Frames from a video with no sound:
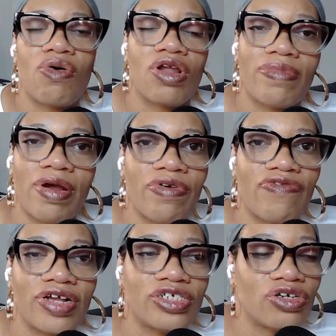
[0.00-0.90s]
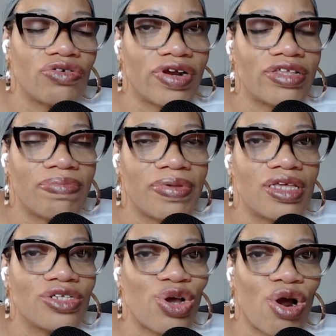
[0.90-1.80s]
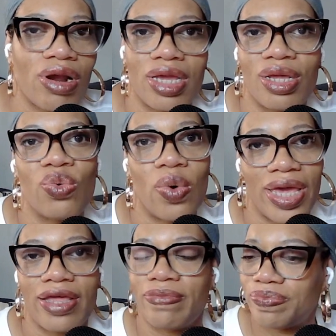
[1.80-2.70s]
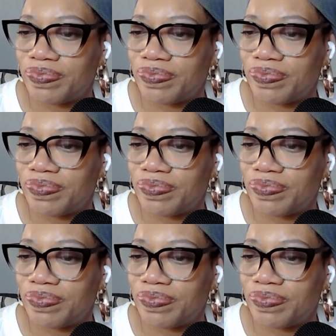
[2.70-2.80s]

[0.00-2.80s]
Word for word: all of my professional recipes are in weight.